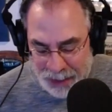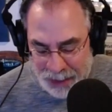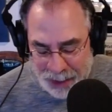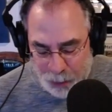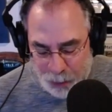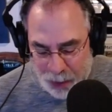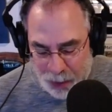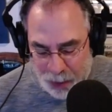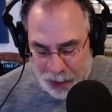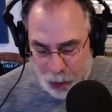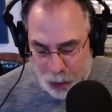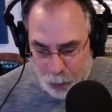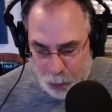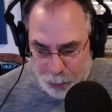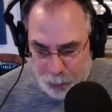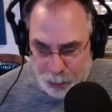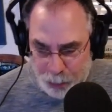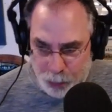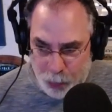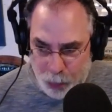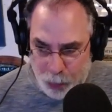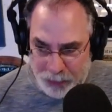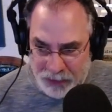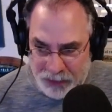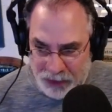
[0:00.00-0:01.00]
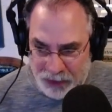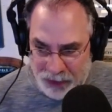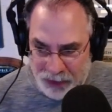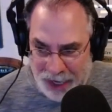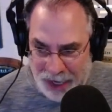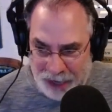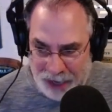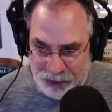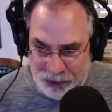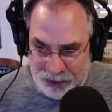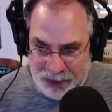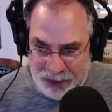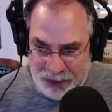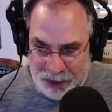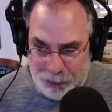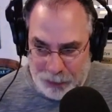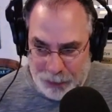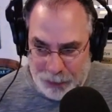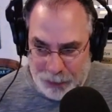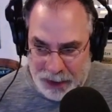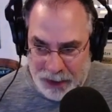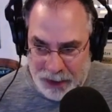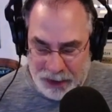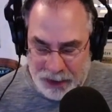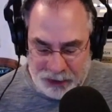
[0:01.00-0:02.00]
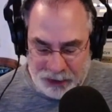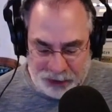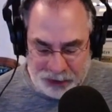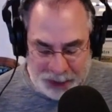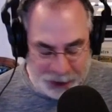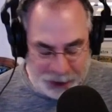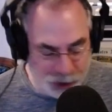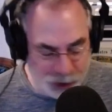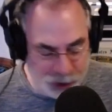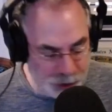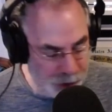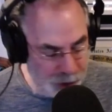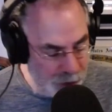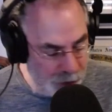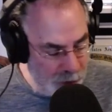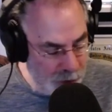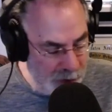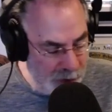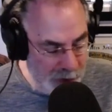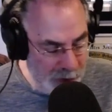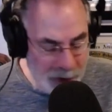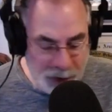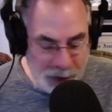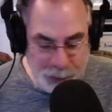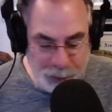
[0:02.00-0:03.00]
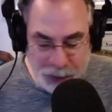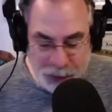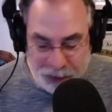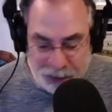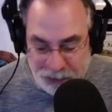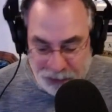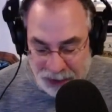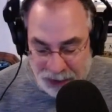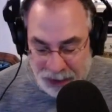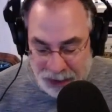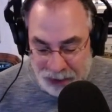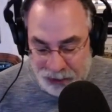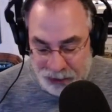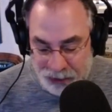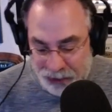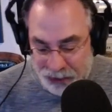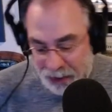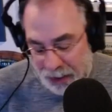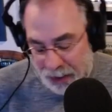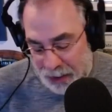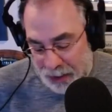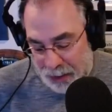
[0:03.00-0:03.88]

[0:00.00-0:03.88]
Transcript: Anyway, I hope what these guys are telling me is not true, but if it is,